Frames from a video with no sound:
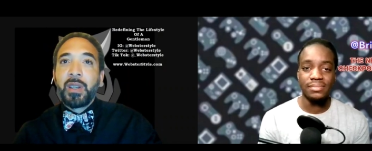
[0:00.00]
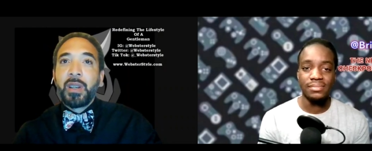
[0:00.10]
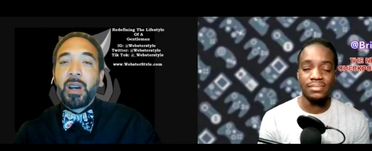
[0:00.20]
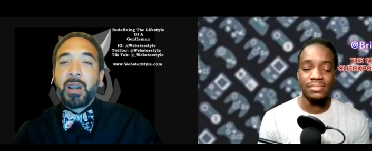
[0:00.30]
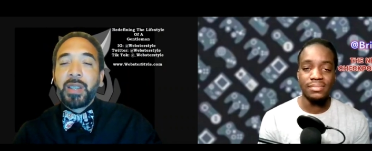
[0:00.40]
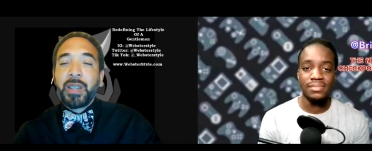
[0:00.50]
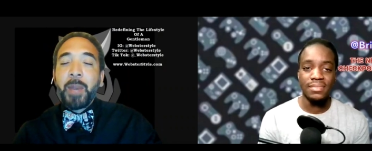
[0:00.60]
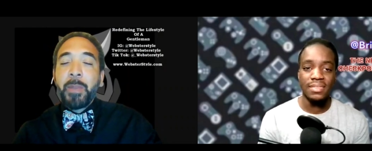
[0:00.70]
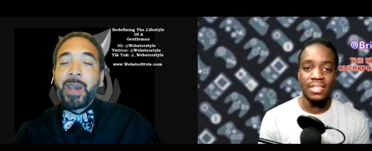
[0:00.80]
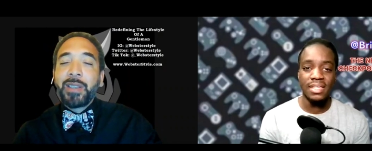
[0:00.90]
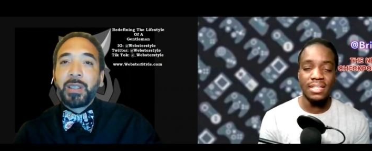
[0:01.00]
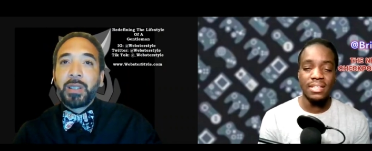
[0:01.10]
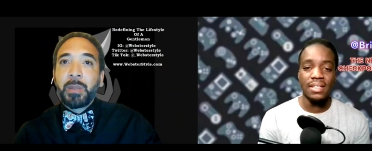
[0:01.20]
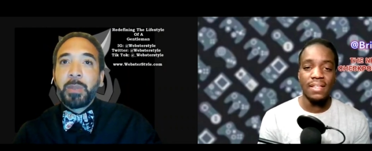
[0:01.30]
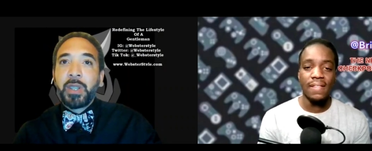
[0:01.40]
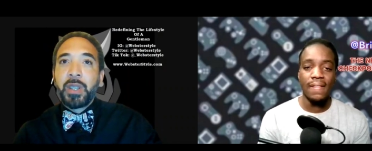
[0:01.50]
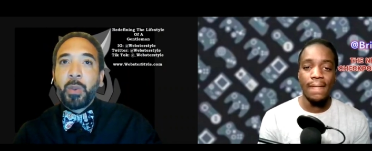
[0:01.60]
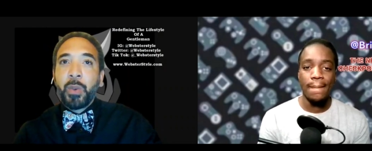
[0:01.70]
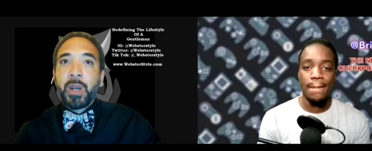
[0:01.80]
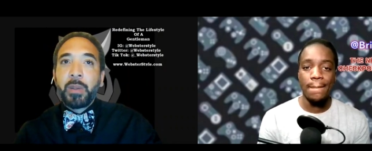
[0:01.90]
Speaker 1: uh, Game Pass Unlimited. It
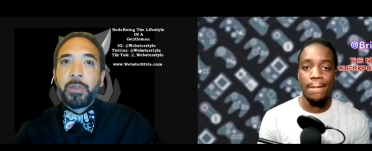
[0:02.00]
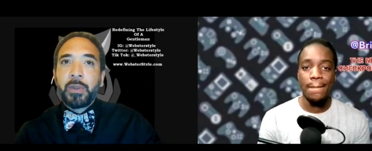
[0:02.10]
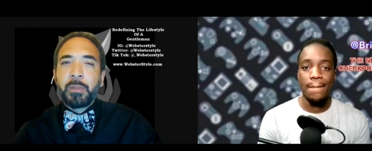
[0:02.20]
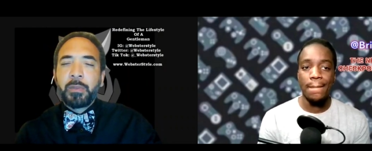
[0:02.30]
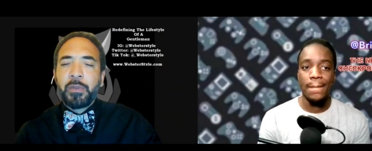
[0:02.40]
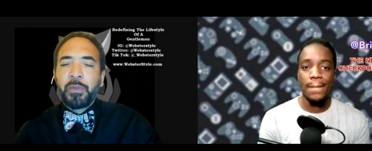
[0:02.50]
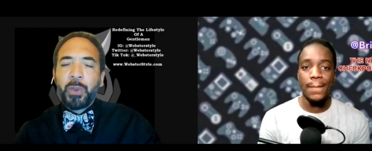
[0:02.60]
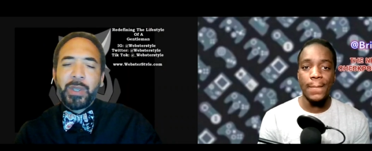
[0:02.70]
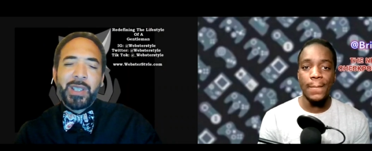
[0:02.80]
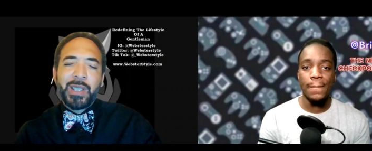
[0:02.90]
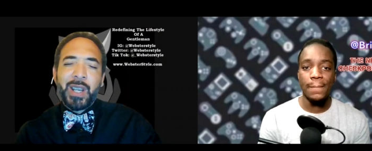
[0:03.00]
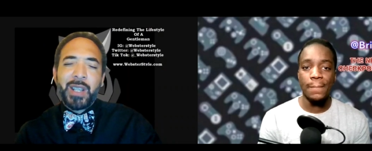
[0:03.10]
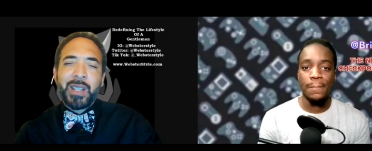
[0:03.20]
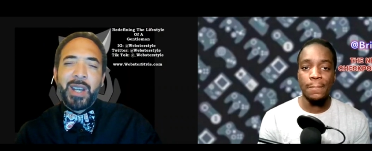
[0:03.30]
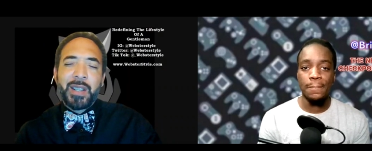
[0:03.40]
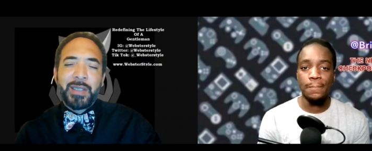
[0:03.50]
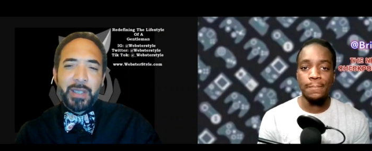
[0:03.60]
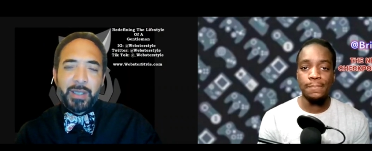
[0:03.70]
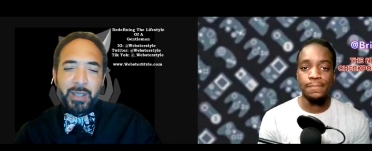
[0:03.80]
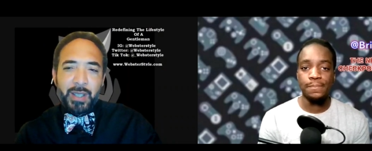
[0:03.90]
went up from fourteen ninety nine to
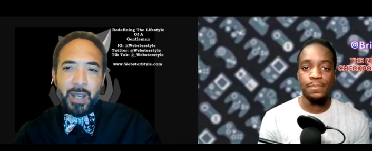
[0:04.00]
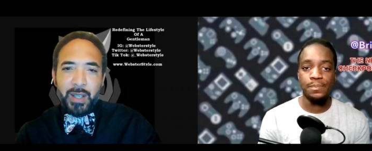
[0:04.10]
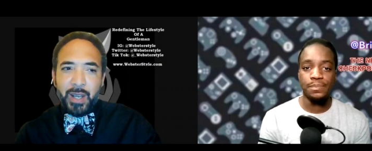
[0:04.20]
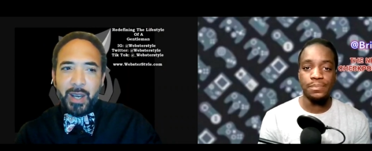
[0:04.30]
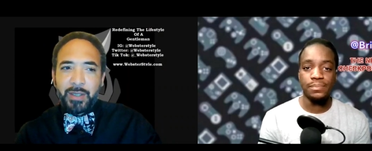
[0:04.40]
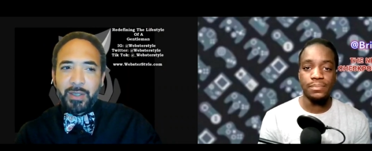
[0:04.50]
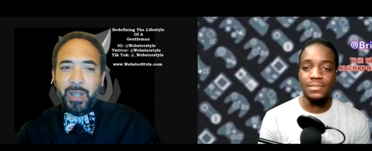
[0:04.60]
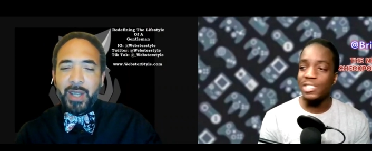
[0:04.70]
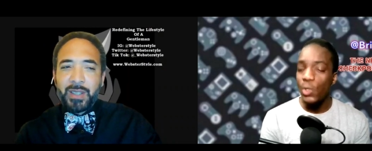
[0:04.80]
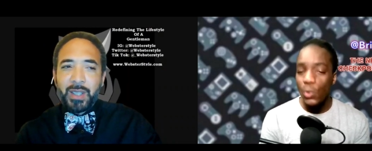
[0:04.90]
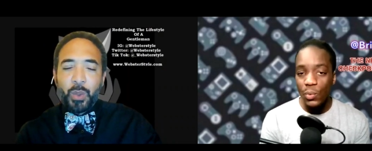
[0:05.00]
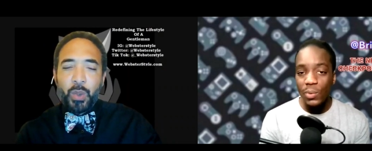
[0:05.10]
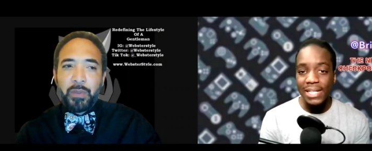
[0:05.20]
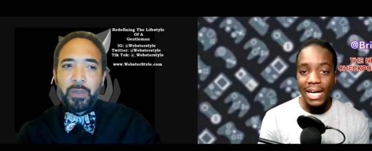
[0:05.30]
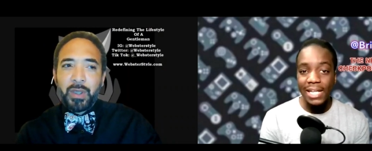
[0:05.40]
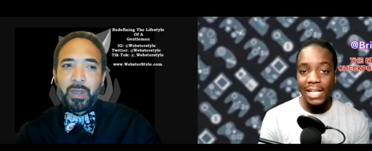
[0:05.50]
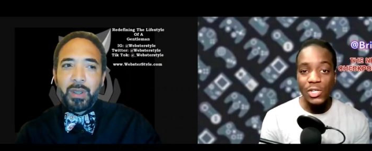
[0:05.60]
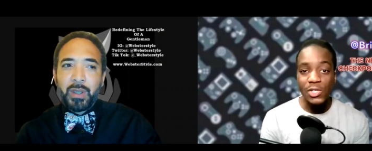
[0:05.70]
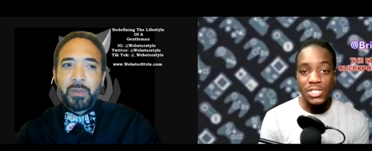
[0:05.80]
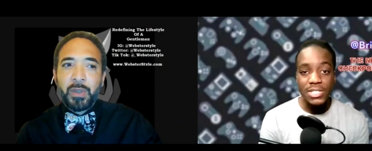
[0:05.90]
sixteen ninety nine. So that's two
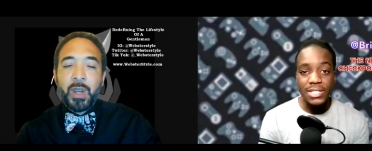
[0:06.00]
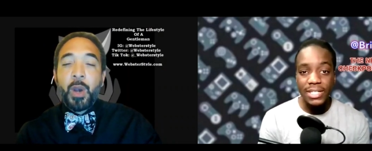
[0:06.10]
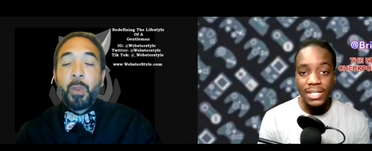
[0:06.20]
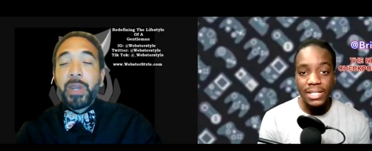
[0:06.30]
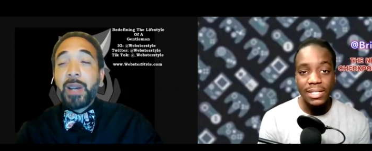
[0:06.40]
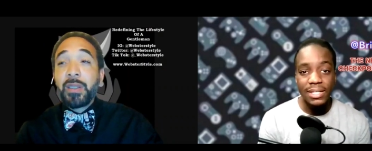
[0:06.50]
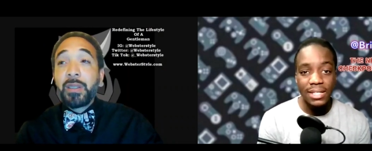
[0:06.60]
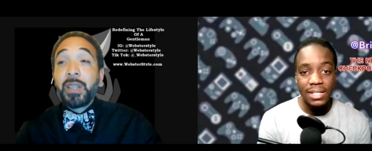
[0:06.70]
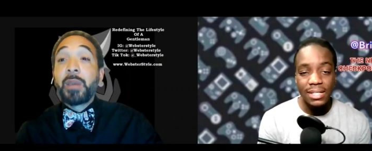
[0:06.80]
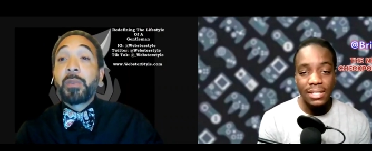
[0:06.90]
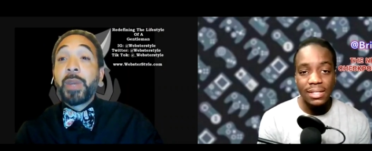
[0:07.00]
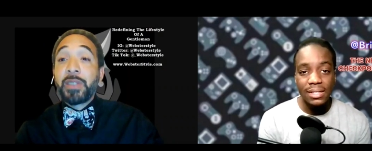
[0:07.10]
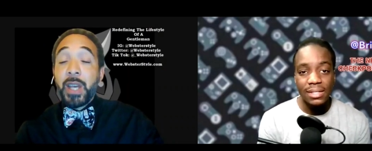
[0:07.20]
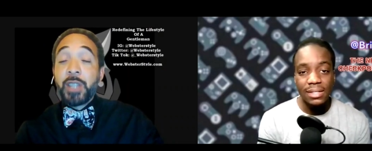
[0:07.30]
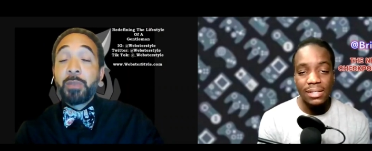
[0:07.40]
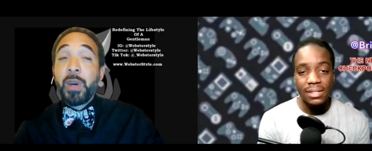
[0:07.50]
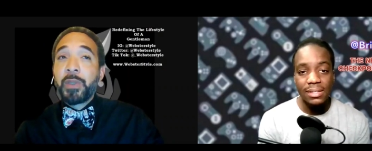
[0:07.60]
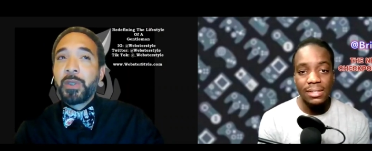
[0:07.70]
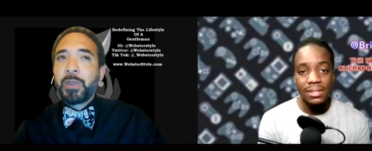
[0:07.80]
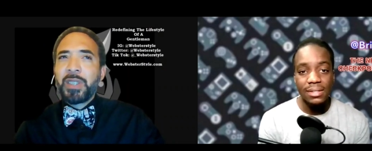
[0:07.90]
dollars. But that yeah, that's as
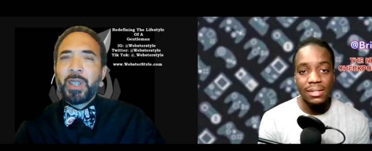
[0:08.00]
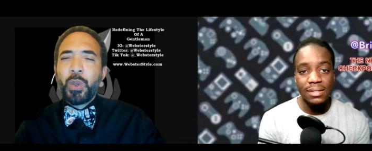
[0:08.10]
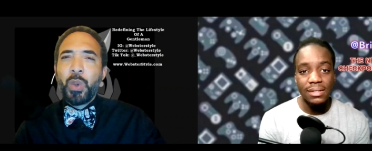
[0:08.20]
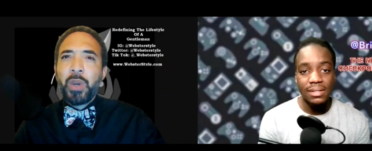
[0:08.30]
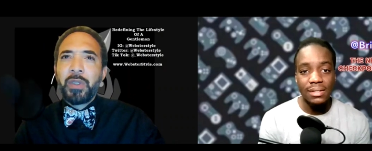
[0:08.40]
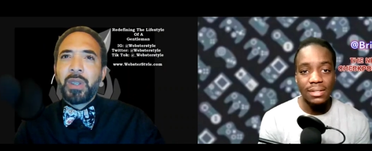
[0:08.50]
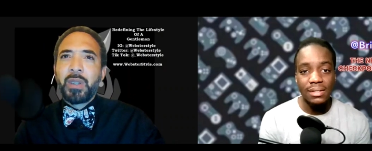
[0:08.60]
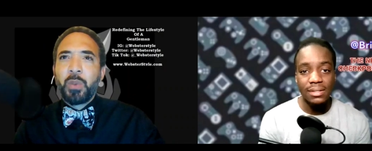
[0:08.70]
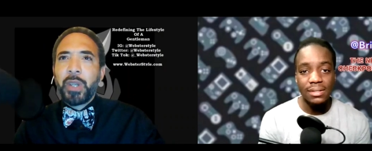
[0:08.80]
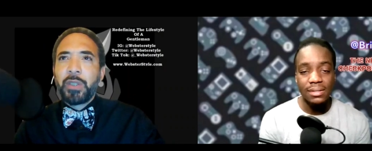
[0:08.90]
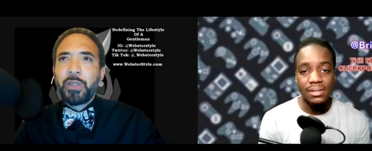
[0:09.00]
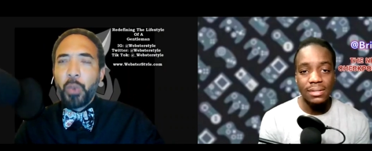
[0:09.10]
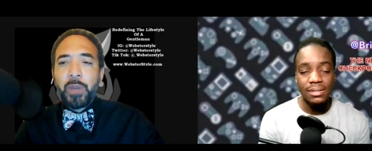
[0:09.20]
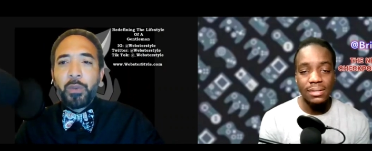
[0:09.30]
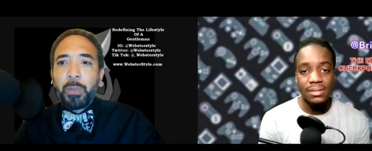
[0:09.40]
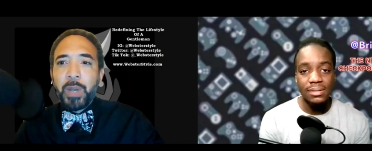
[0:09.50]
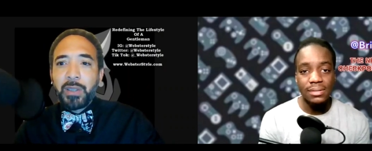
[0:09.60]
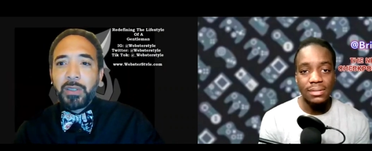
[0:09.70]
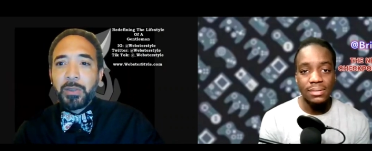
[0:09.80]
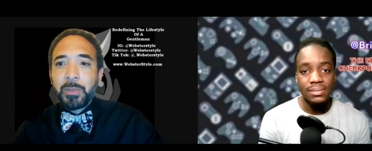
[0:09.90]
monthly. So that's the equivalent of what twenty four
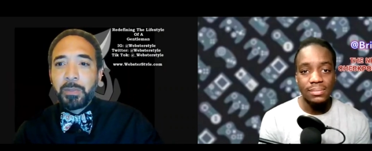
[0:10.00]
bucks.